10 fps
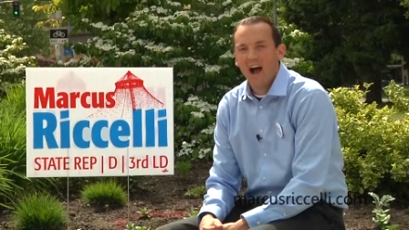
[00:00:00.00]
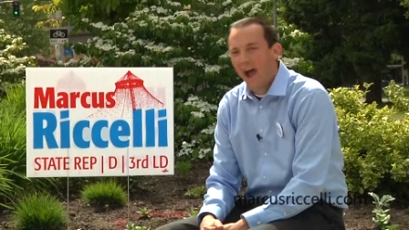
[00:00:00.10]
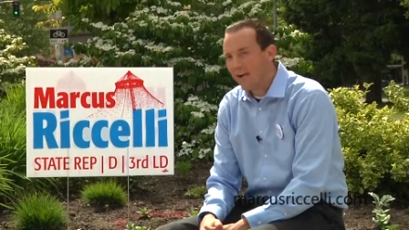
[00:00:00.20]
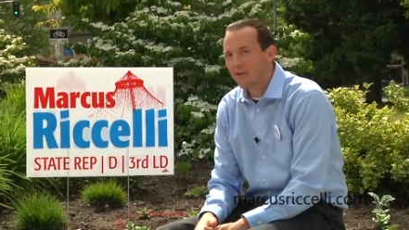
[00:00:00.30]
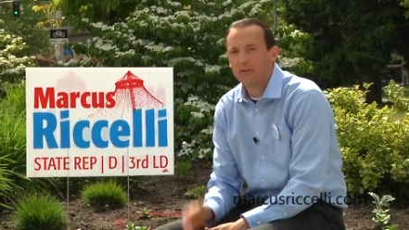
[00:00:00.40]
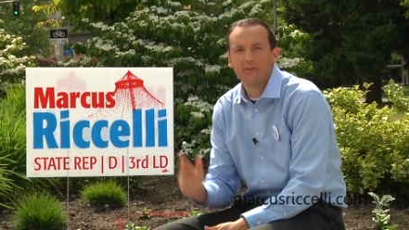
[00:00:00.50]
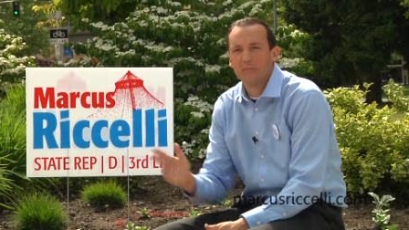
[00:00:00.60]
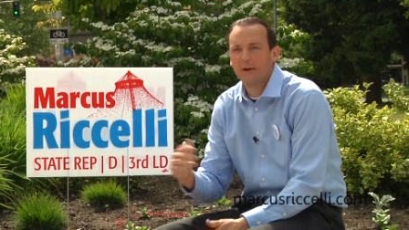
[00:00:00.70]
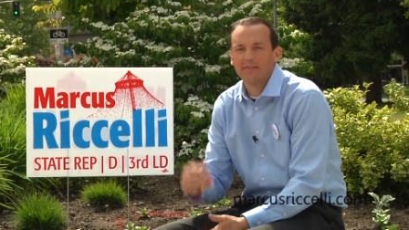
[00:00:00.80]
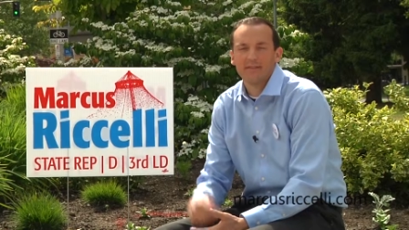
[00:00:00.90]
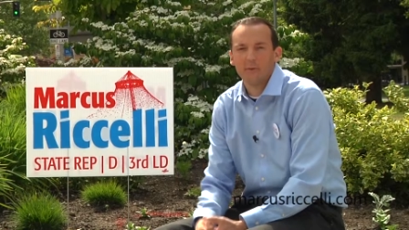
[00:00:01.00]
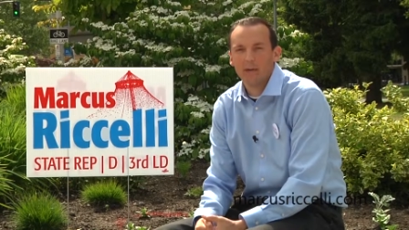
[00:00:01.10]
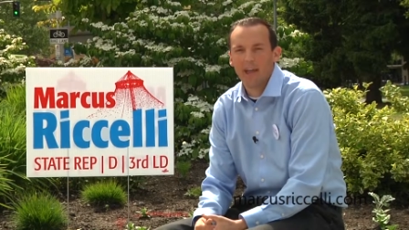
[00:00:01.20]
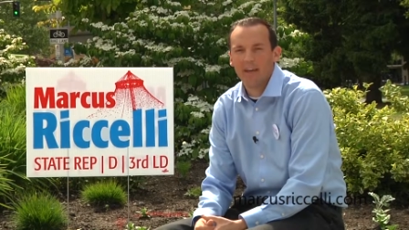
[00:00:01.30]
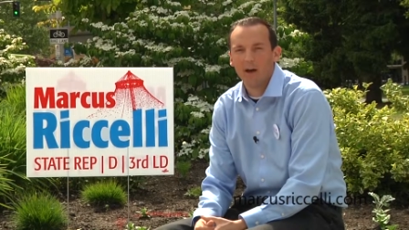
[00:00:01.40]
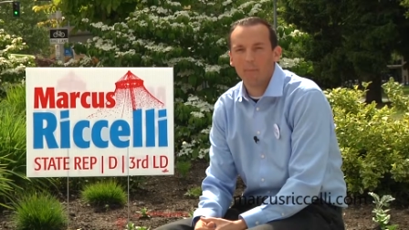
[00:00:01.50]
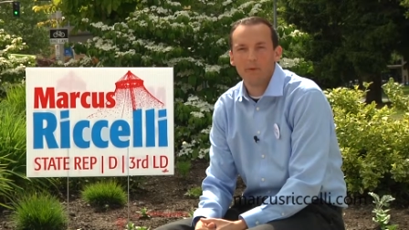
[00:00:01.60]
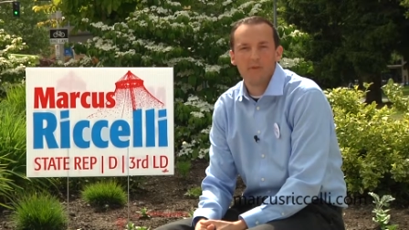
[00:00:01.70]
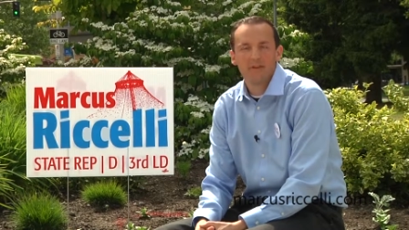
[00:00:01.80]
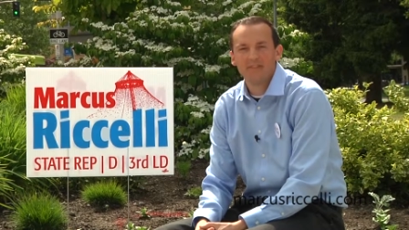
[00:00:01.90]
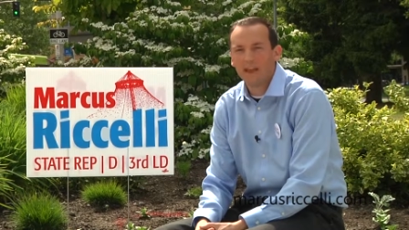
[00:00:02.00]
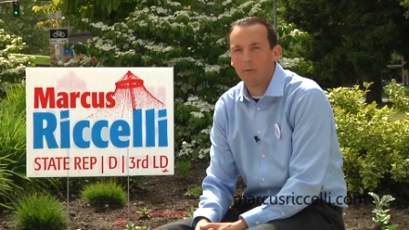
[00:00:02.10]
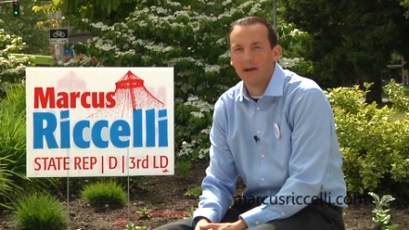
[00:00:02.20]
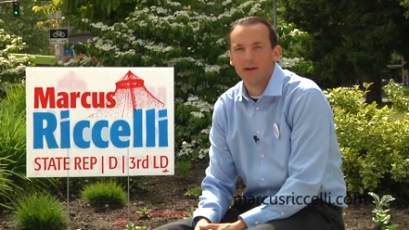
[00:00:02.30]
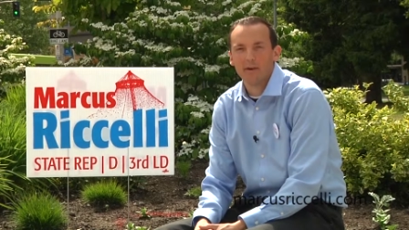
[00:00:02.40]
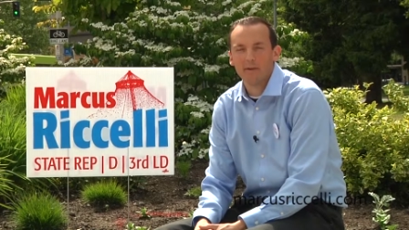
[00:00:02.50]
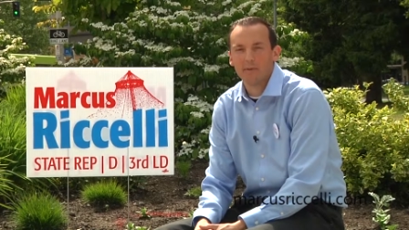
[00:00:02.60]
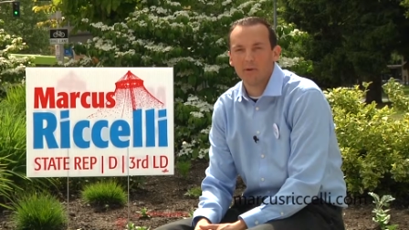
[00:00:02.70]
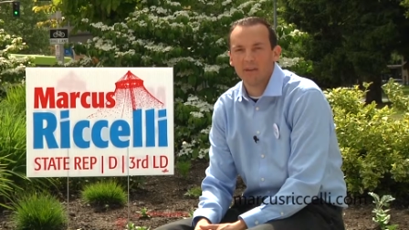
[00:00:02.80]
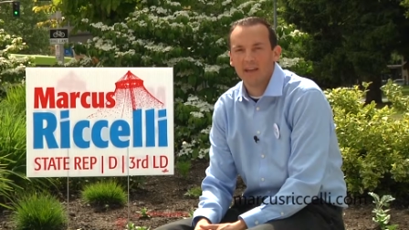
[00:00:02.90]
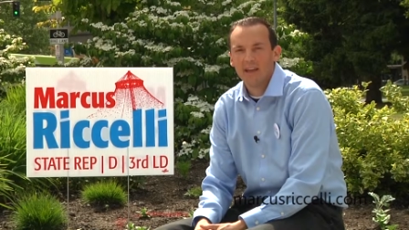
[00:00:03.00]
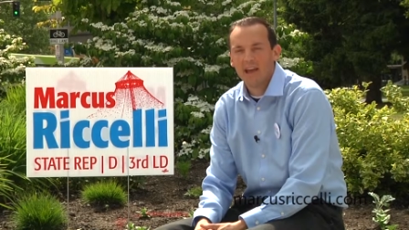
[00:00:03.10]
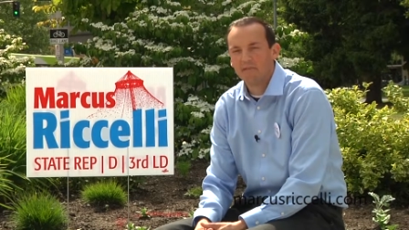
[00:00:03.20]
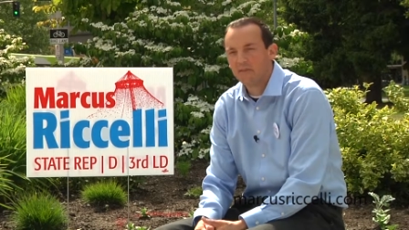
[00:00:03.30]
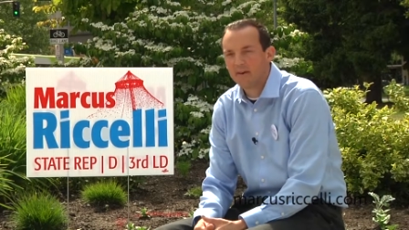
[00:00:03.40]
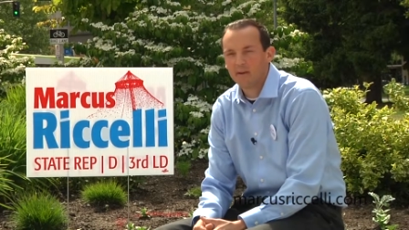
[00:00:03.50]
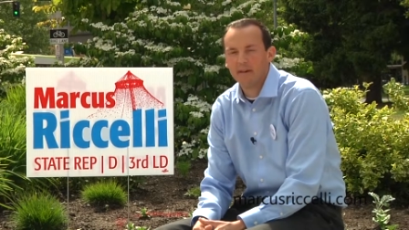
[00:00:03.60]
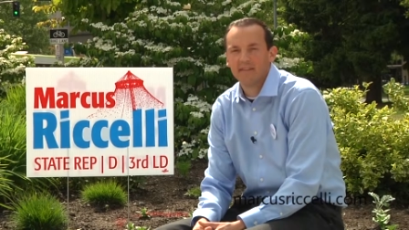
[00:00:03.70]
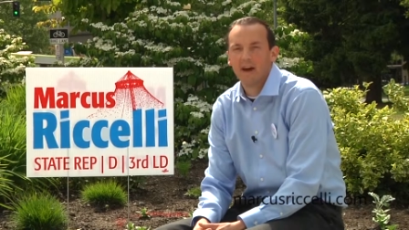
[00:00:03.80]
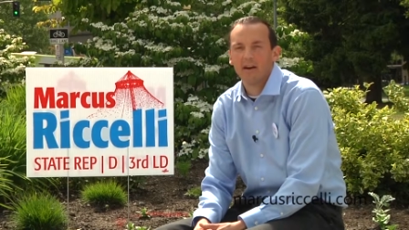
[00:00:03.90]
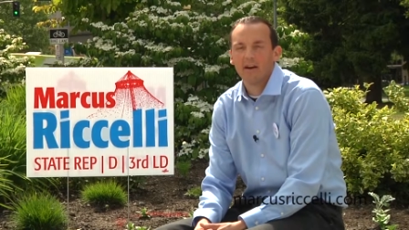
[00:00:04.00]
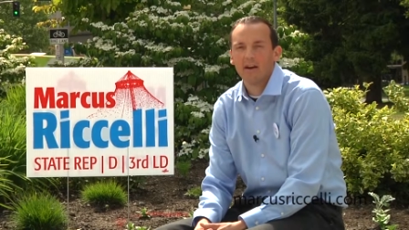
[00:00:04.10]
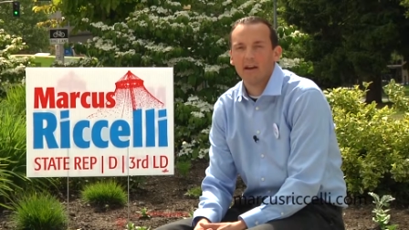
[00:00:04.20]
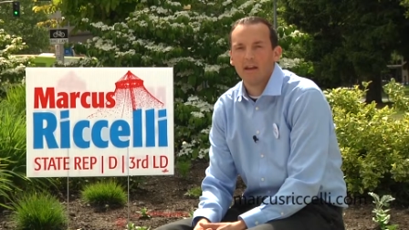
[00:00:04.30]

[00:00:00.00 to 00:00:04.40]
I introduced the bus to Spokane to help build their statewide credibility and fundraise out here